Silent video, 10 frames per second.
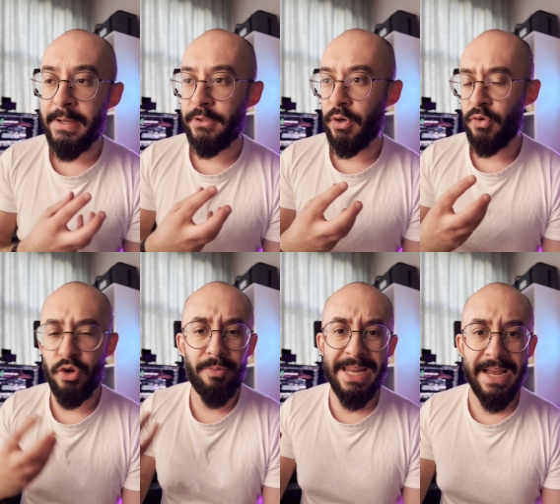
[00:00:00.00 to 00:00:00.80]
So
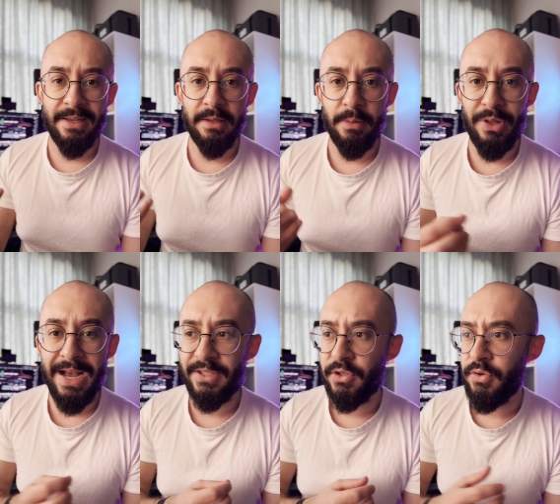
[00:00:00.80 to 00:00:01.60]
nobody at GitHub will
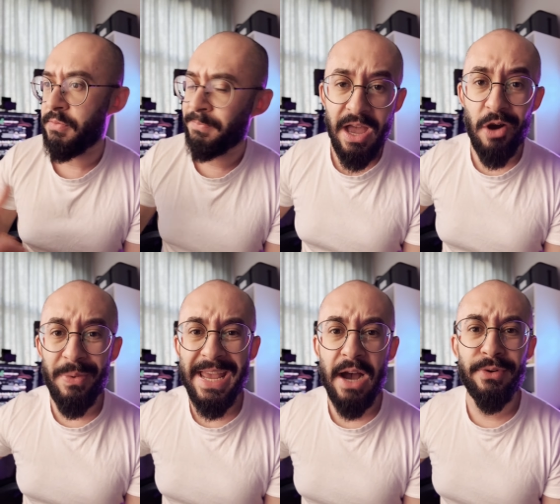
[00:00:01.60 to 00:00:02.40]
ask you, how
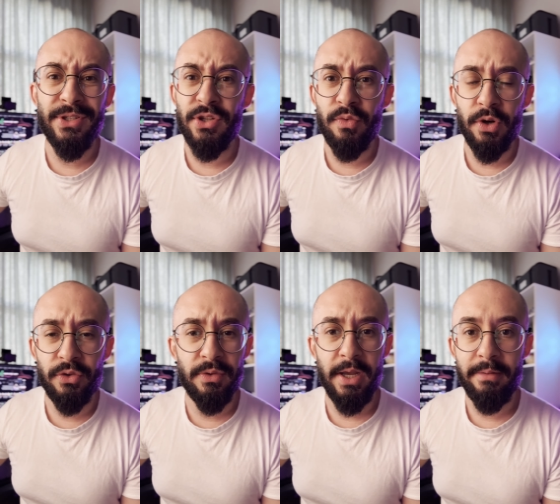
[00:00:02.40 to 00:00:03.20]
many hours did you work
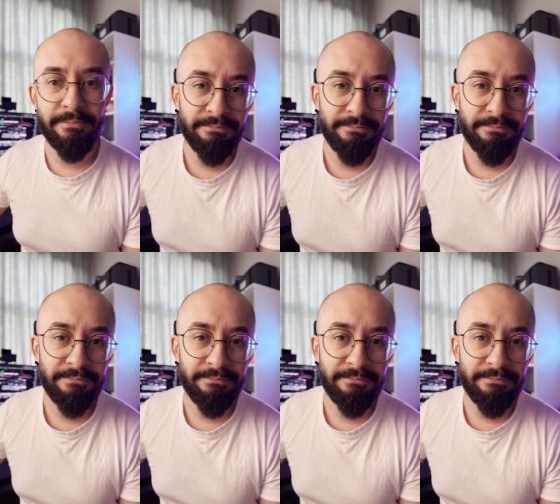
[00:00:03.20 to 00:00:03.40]
today?